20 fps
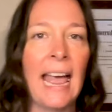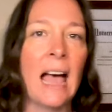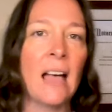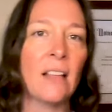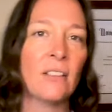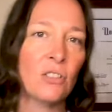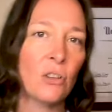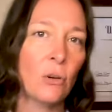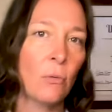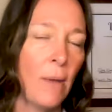
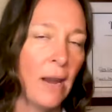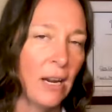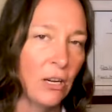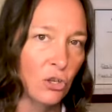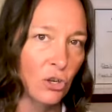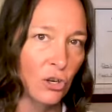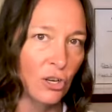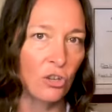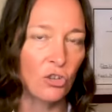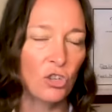cats, so make
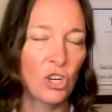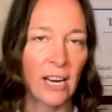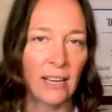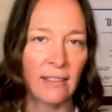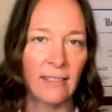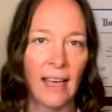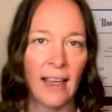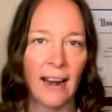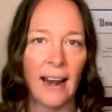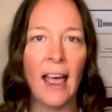sure to
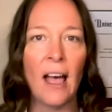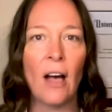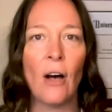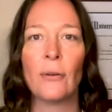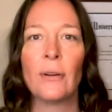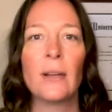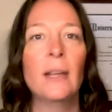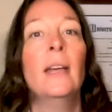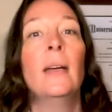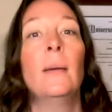check that
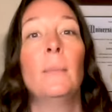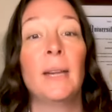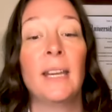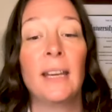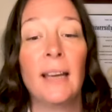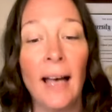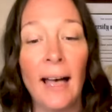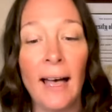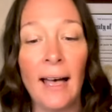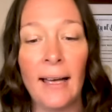out
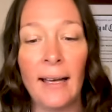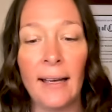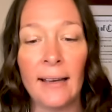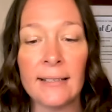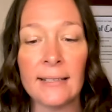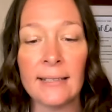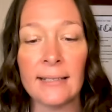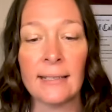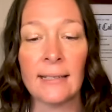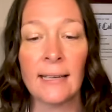
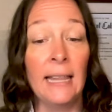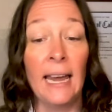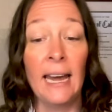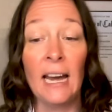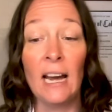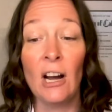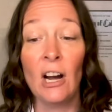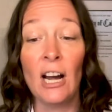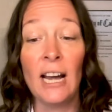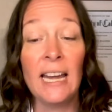because
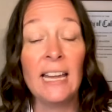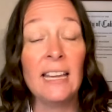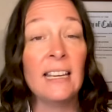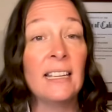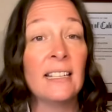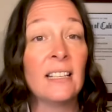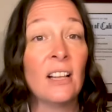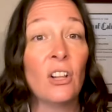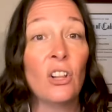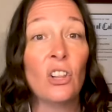there
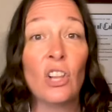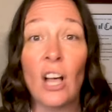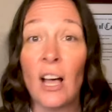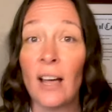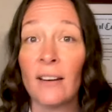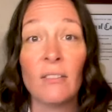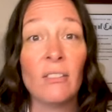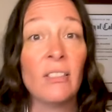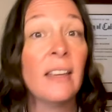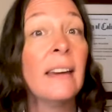is a
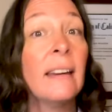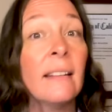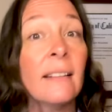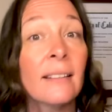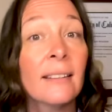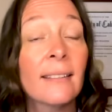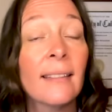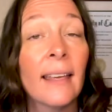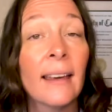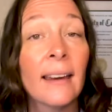lot of
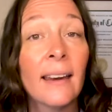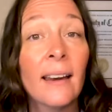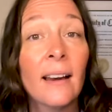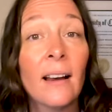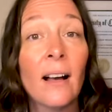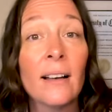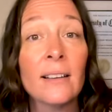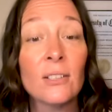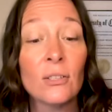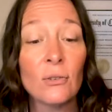things that can
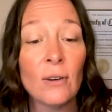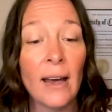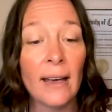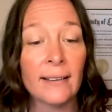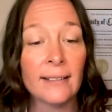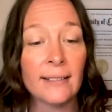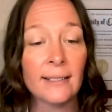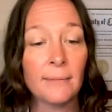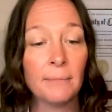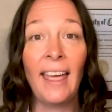cause
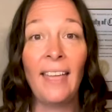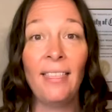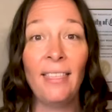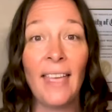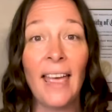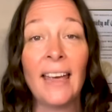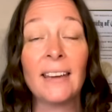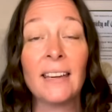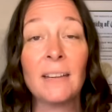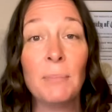stress and
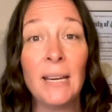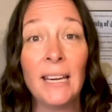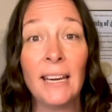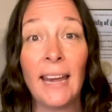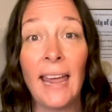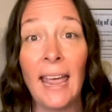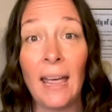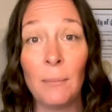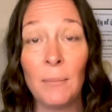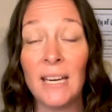that
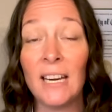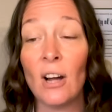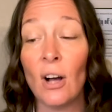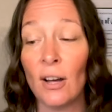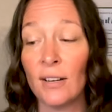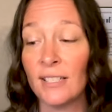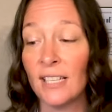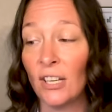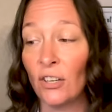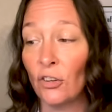can be
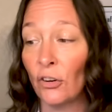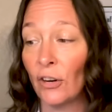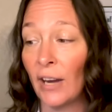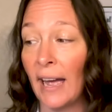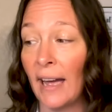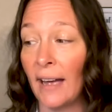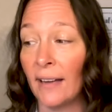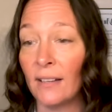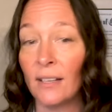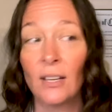causing your
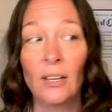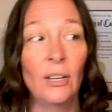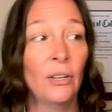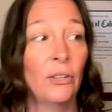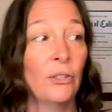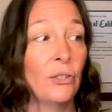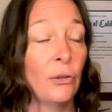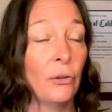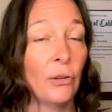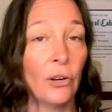cat
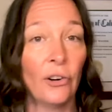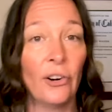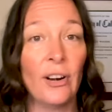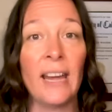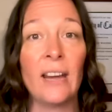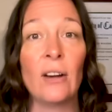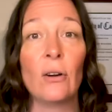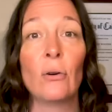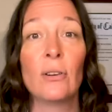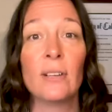to
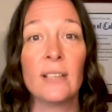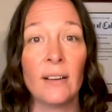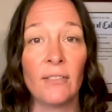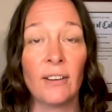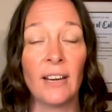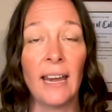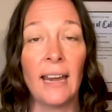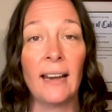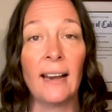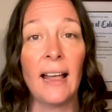urinate or
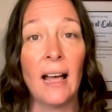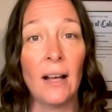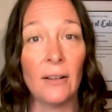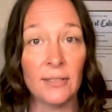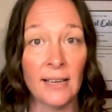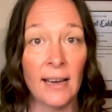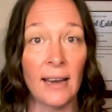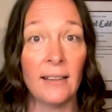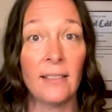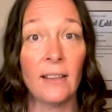defecate
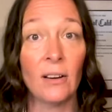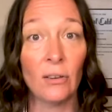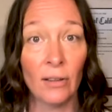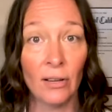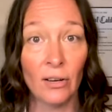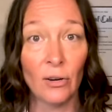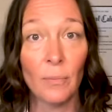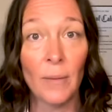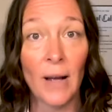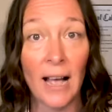outside their
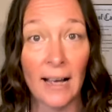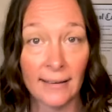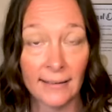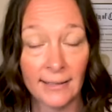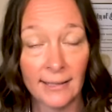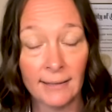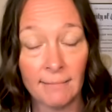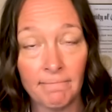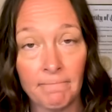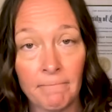litter
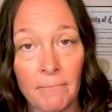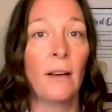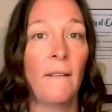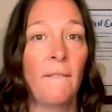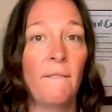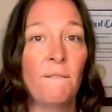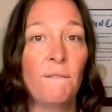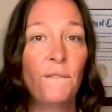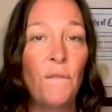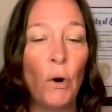box.
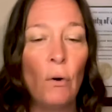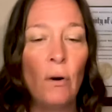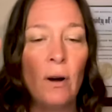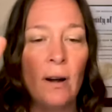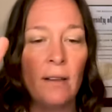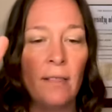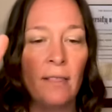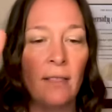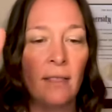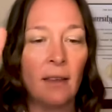The
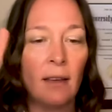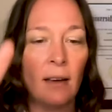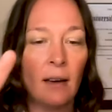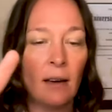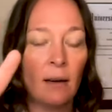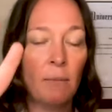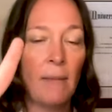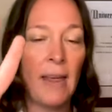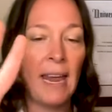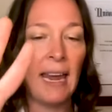fourth
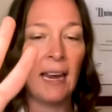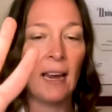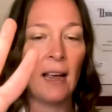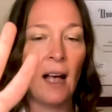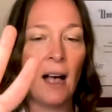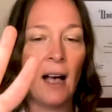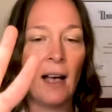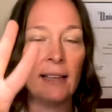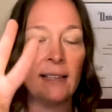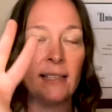main
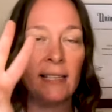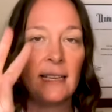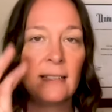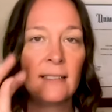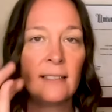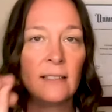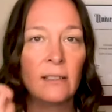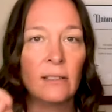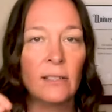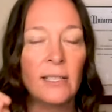cause
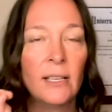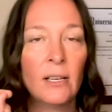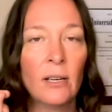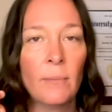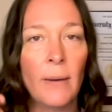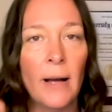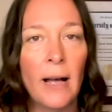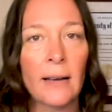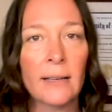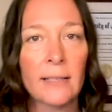is
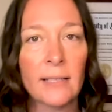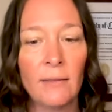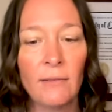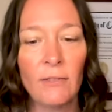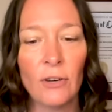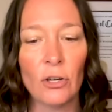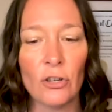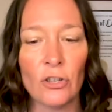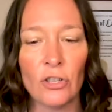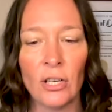litter box
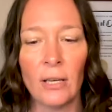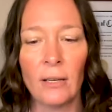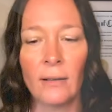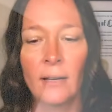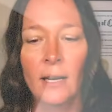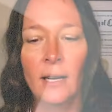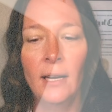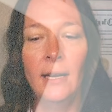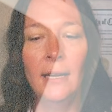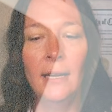aversion.